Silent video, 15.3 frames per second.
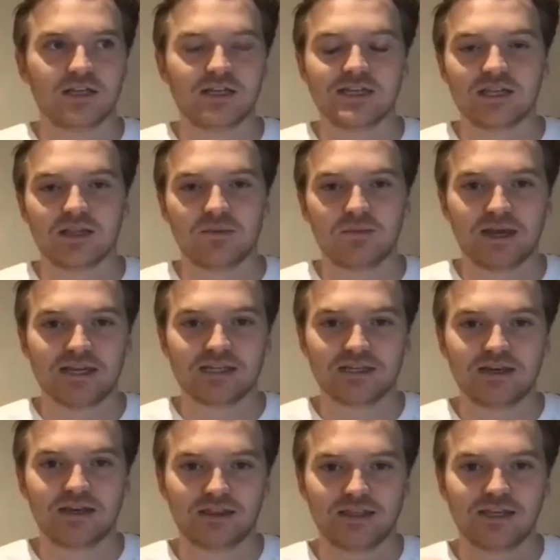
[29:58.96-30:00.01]
these are the
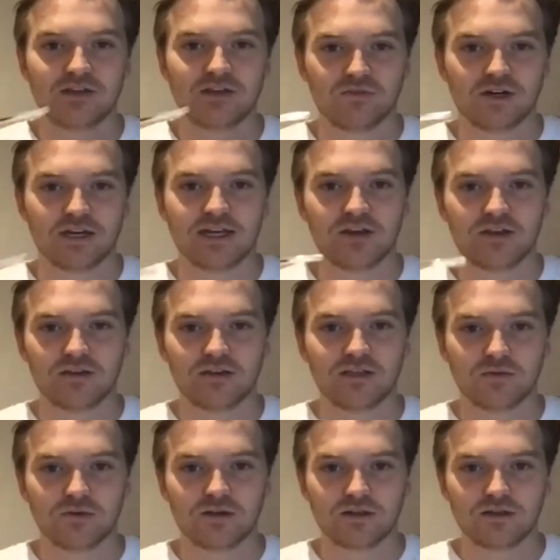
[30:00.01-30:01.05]
best, like these are really good,
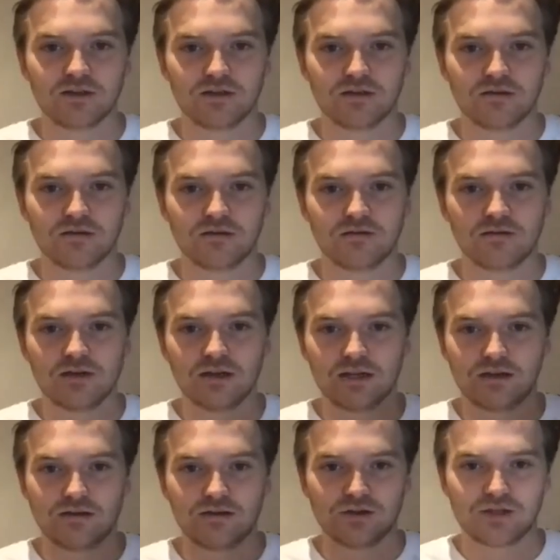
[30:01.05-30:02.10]
these ones. Like do